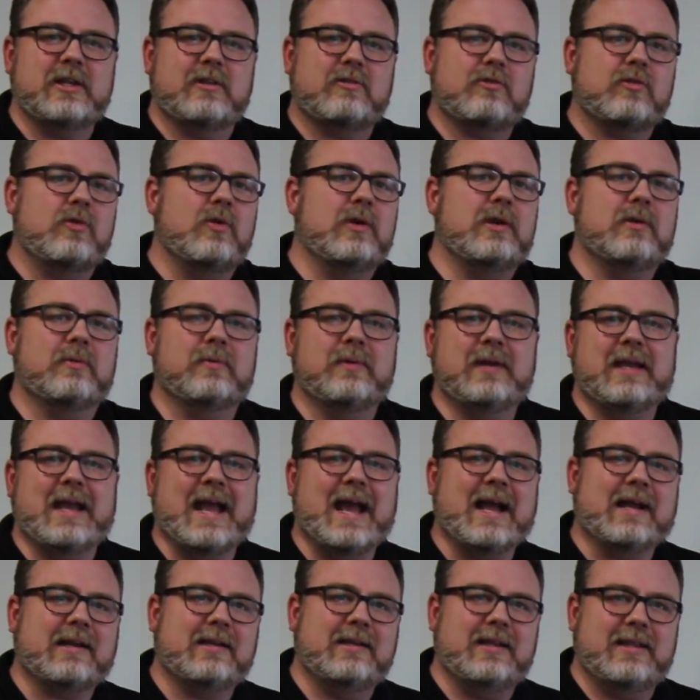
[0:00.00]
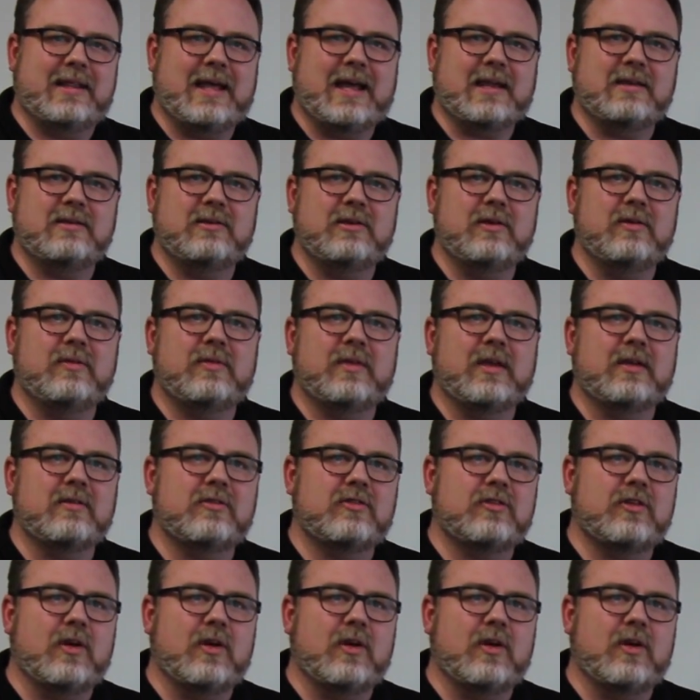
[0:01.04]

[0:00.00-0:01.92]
it's going to react to that and do things.